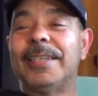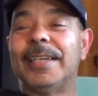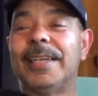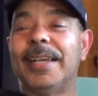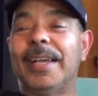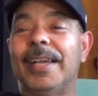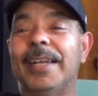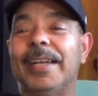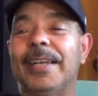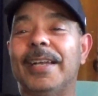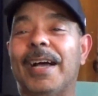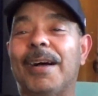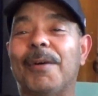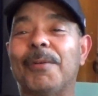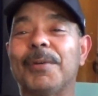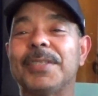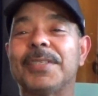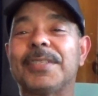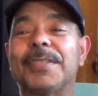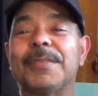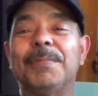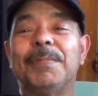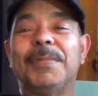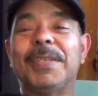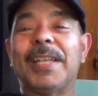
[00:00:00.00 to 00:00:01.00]
And
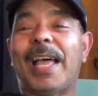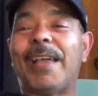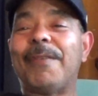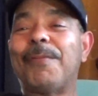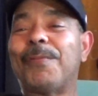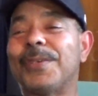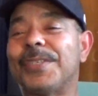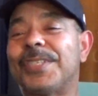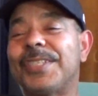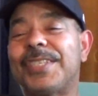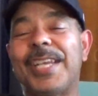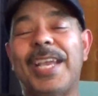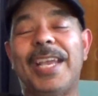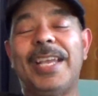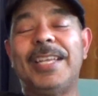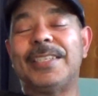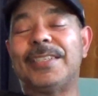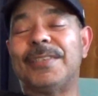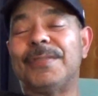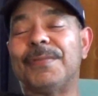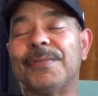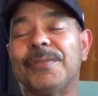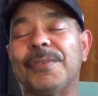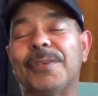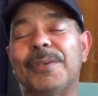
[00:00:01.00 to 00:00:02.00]
life was
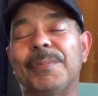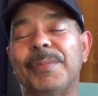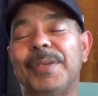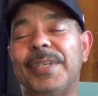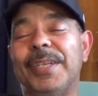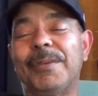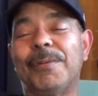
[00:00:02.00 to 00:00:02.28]
changing for me.